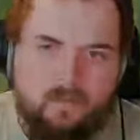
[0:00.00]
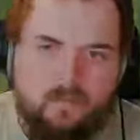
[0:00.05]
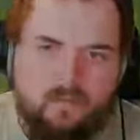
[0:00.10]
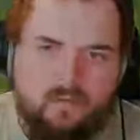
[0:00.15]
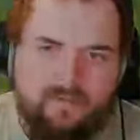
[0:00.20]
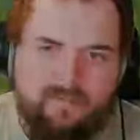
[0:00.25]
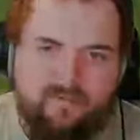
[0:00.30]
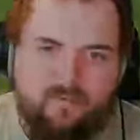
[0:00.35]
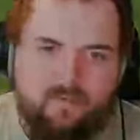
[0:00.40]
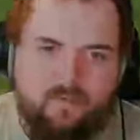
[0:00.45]

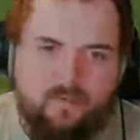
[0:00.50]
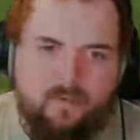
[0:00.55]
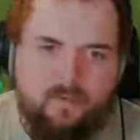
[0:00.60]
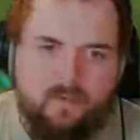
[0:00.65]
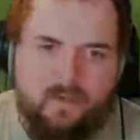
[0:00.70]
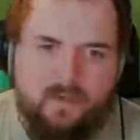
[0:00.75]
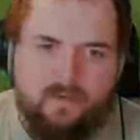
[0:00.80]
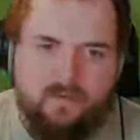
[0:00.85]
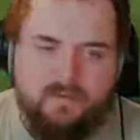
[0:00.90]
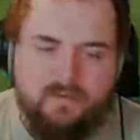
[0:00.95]

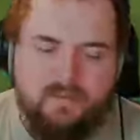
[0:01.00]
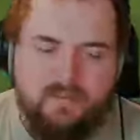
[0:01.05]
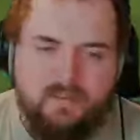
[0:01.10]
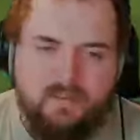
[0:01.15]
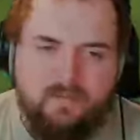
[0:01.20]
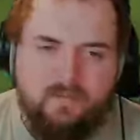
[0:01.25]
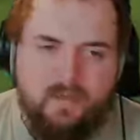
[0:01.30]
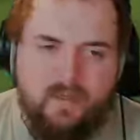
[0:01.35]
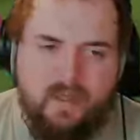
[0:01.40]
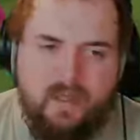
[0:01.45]
Driven out to
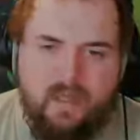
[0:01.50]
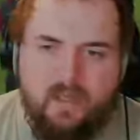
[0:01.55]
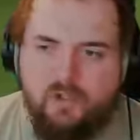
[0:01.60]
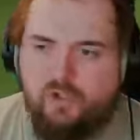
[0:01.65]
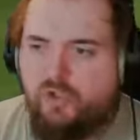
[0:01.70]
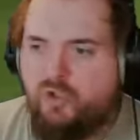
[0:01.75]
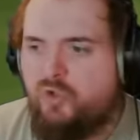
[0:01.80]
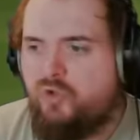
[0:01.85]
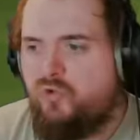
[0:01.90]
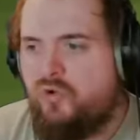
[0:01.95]
deep.
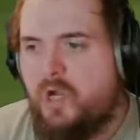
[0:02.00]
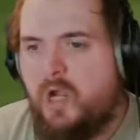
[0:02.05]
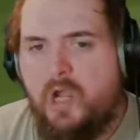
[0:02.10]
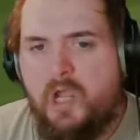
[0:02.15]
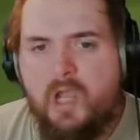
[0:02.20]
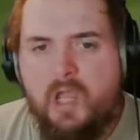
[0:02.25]
Extra